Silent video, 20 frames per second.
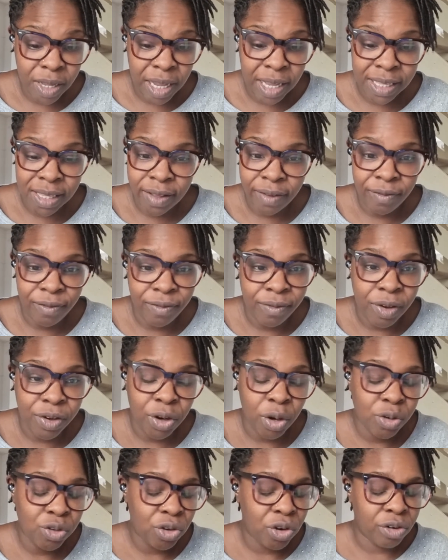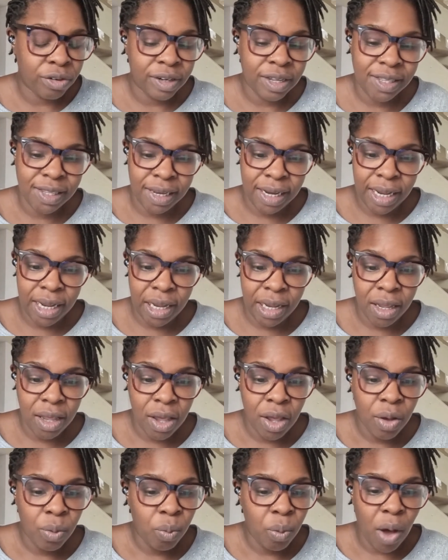It's a notoriously
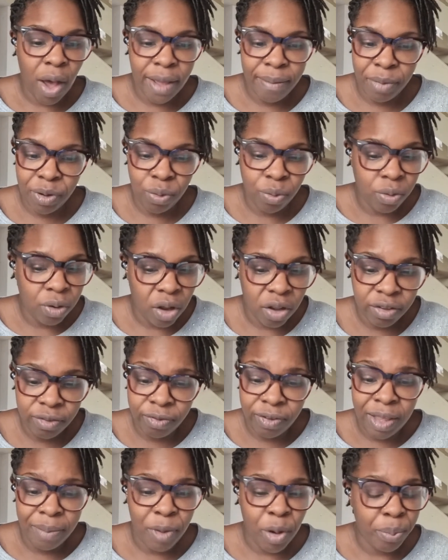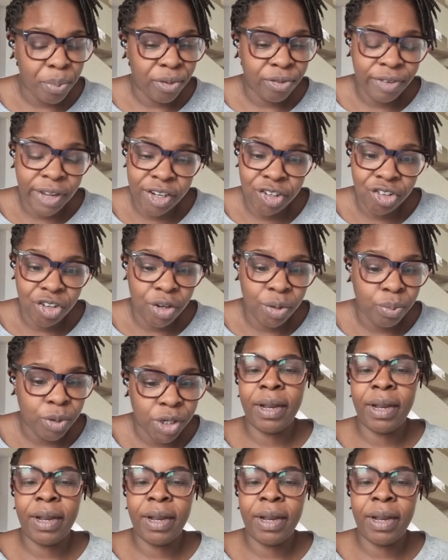white middle class female profession,